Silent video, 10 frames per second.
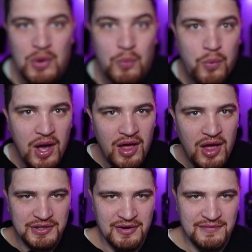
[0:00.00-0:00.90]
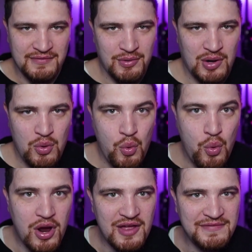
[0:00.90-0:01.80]
Well, dear viewer,
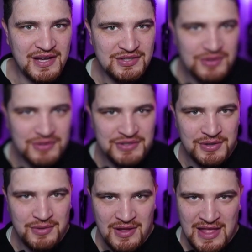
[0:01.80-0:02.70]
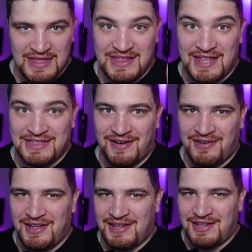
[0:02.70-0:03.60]
what if I told you that there
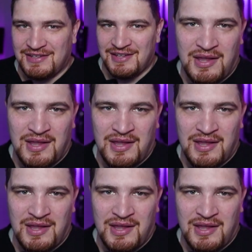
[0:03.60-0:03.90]
is?